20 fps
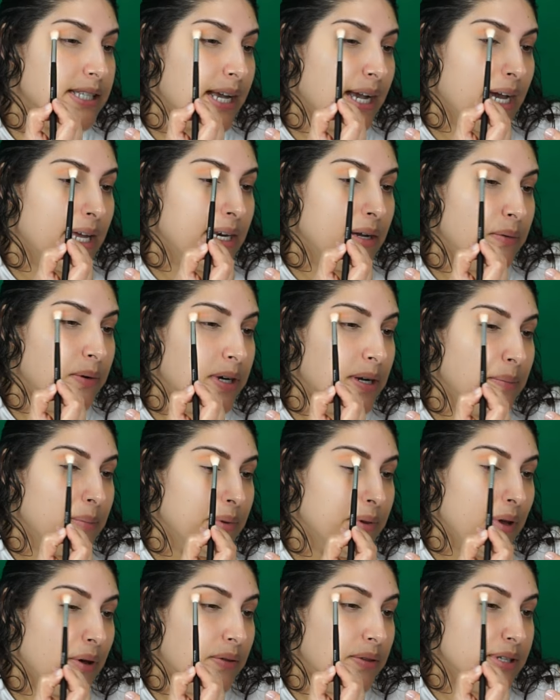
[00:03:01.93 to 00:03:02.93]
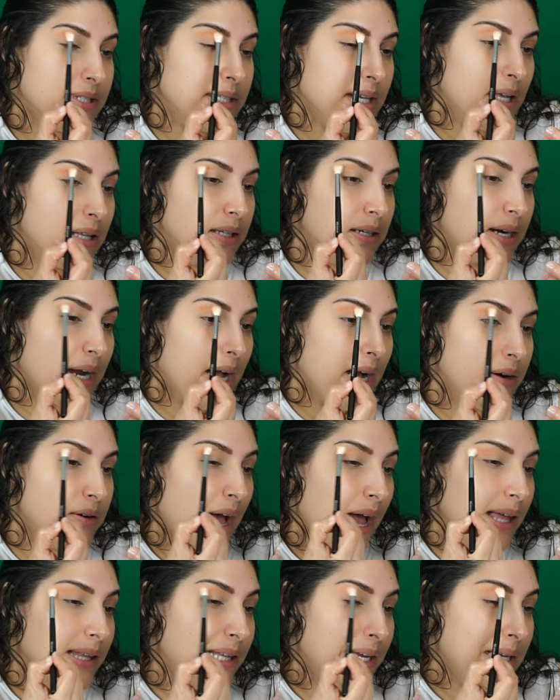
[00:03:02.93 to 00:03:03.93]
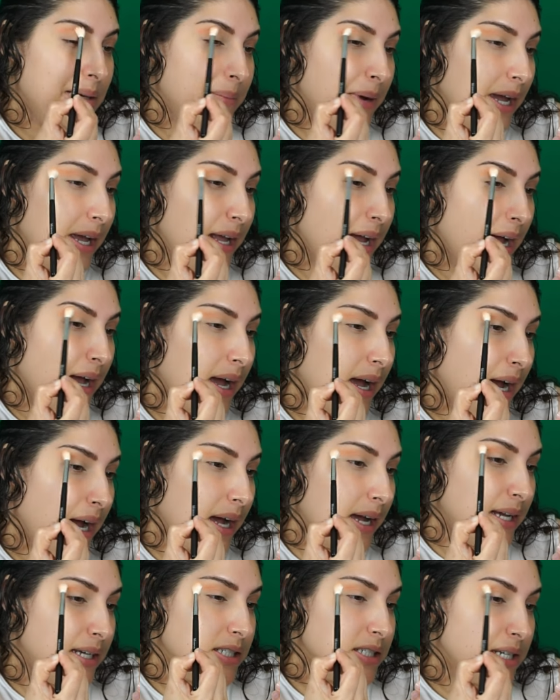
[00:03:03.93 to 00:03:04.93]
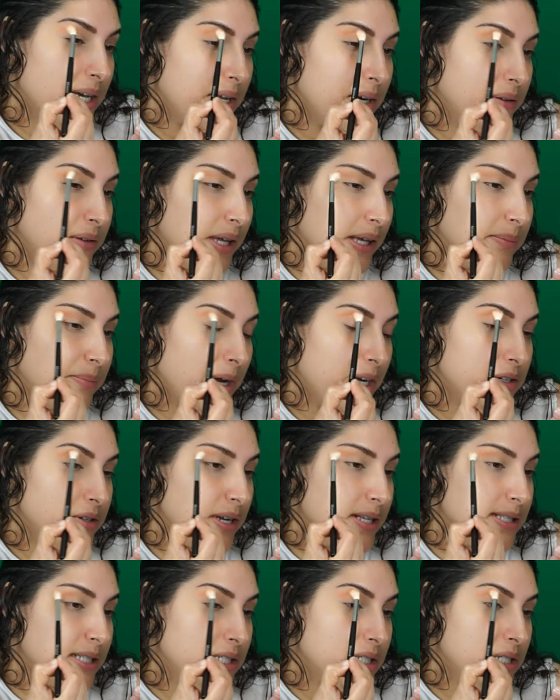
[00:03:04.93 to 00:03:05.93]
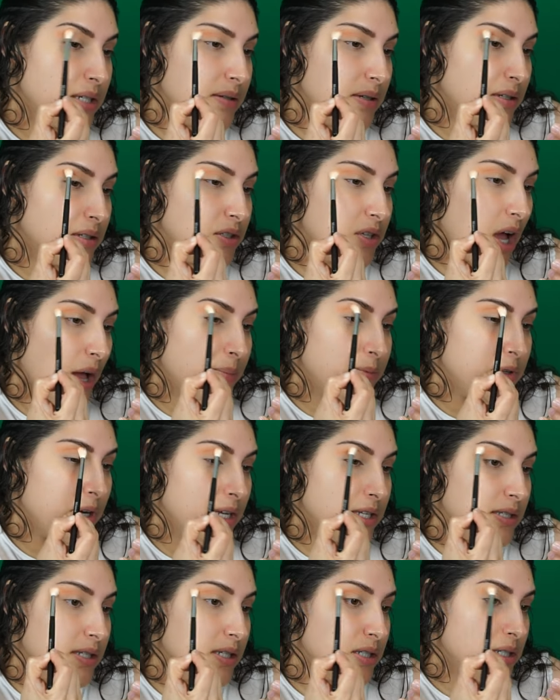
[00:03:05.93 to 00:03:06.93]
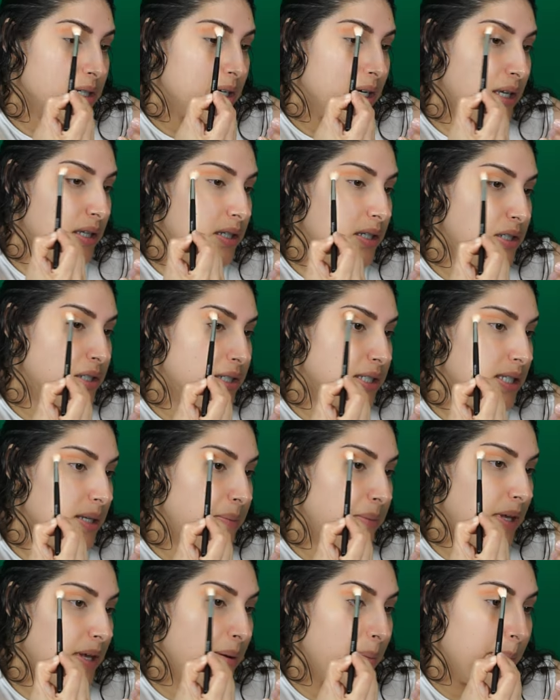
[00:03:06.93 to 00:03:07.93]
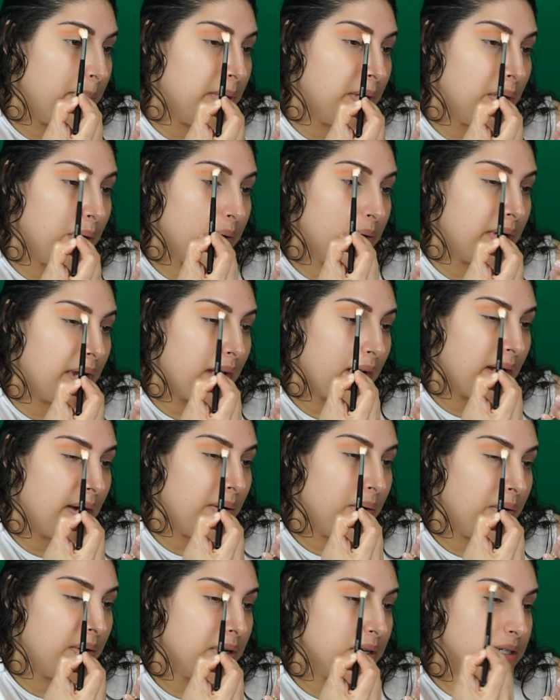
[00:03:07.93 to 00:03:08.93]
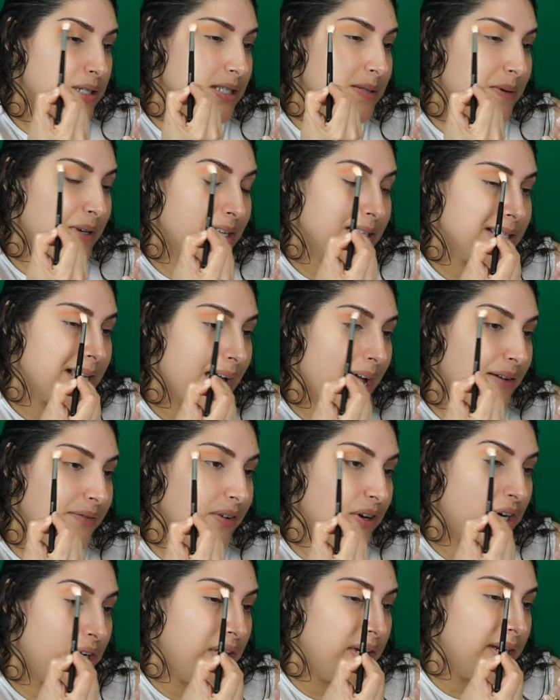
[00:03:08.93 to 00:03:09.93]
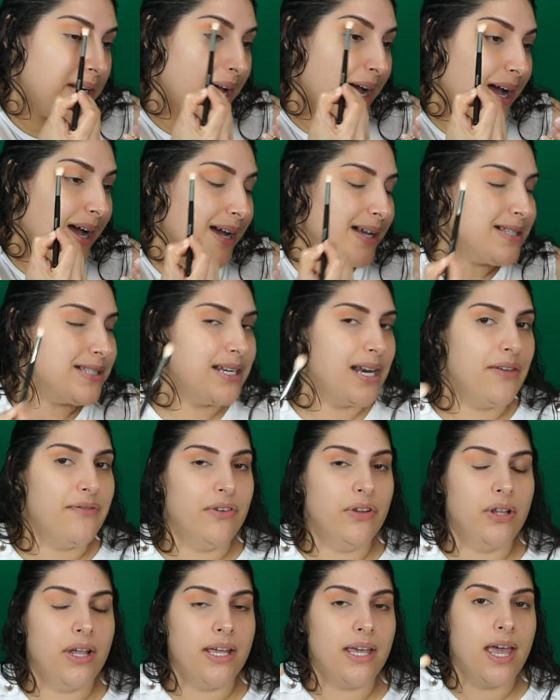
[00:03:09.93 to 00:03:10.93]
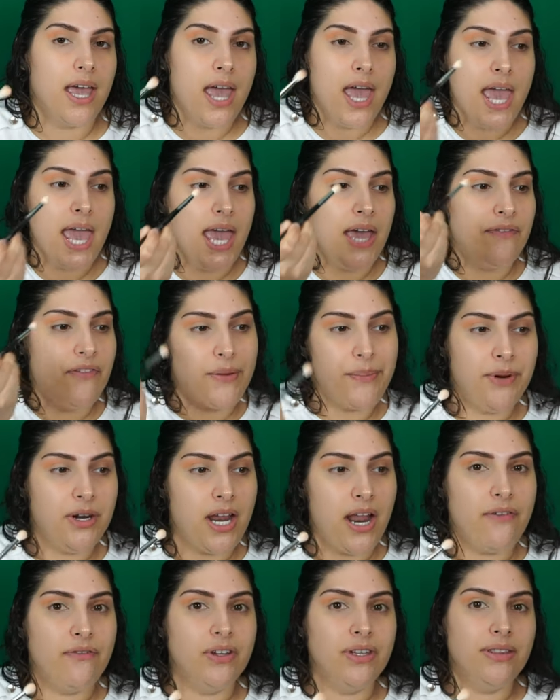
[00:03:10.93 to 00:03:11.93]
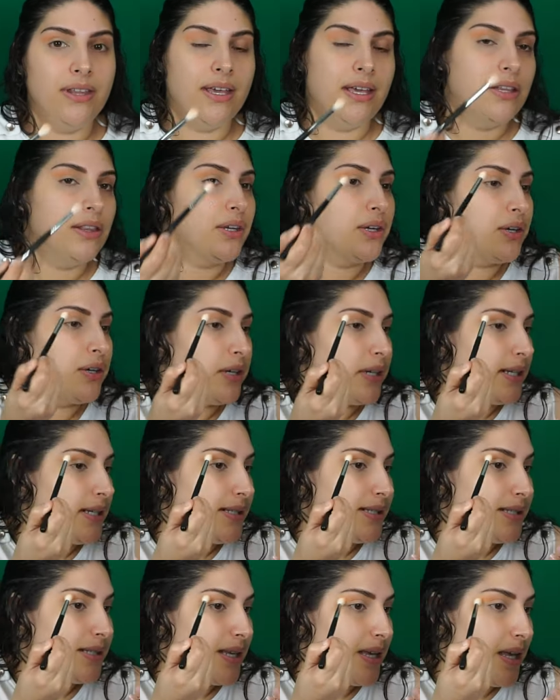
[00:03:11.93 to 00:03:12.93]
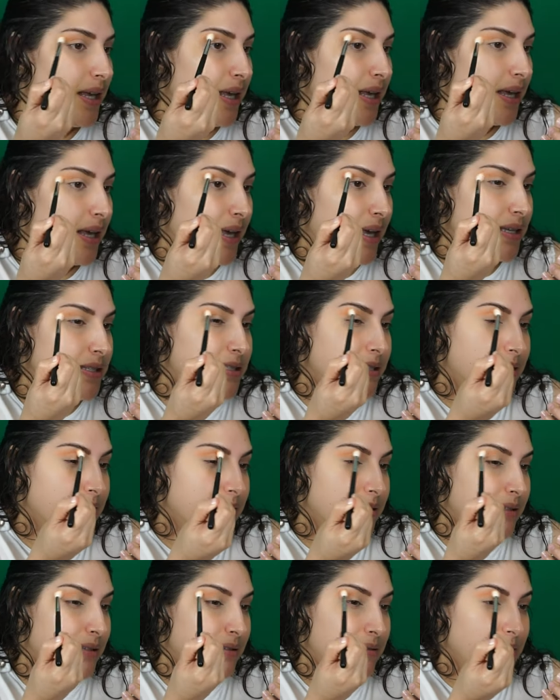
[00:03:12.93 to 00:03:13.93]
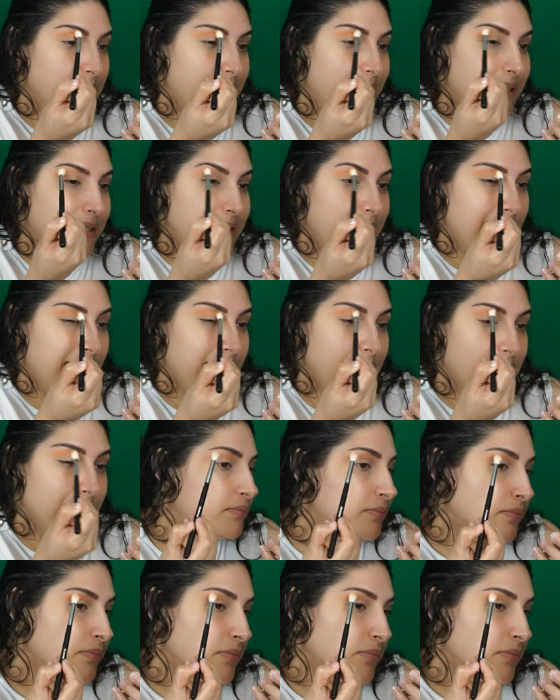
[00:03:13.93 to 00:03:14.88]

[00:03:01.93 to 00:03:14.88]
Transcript: I kind of want to blow this color out. I like my eyeshadow, like my transition, top transition color, just to be blown out, just because I have hooded eyes and I feel like if I put everything in the crease, it just gets hidden.